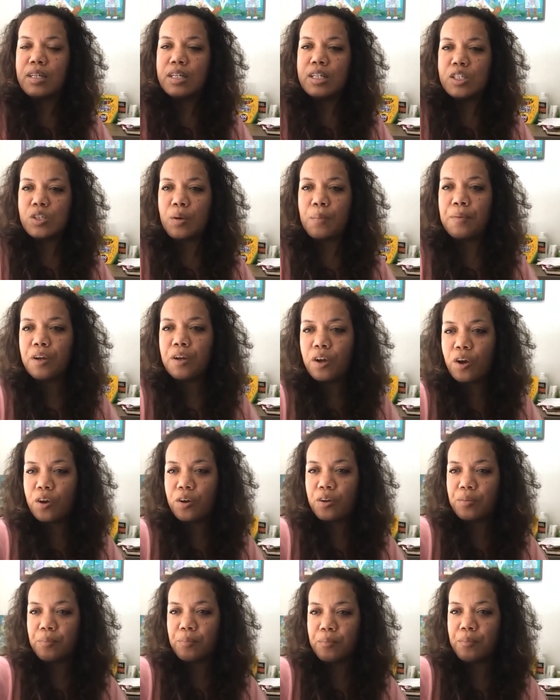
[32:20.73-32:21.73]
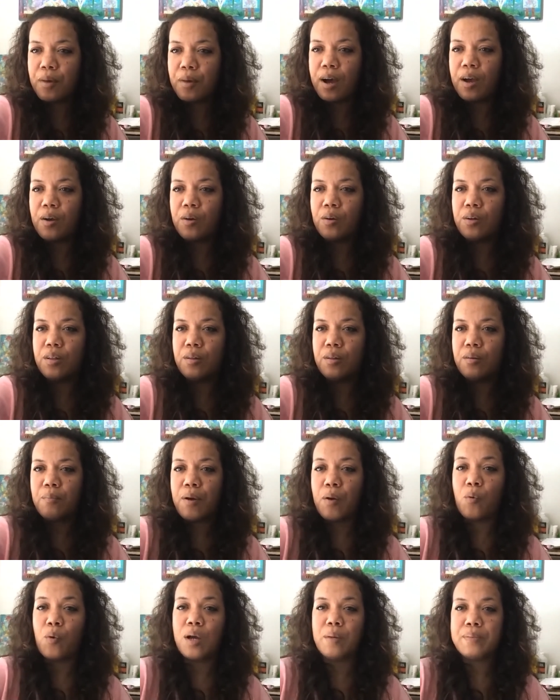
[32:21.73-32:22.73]
So I'm gonna go to my
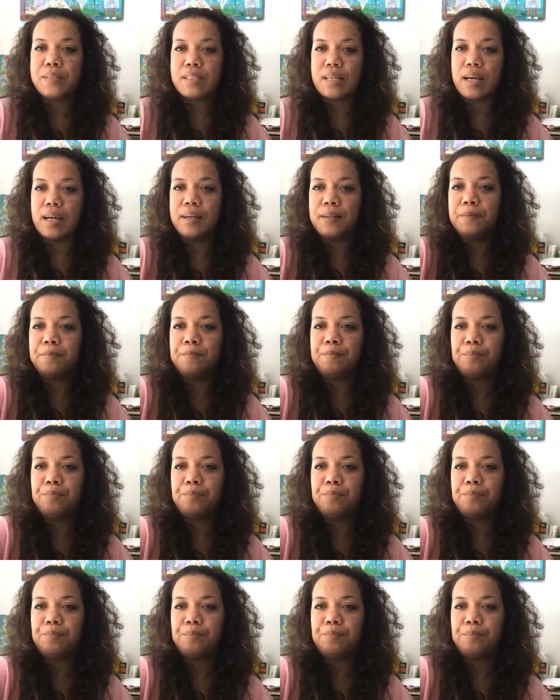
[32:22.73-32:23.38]
website.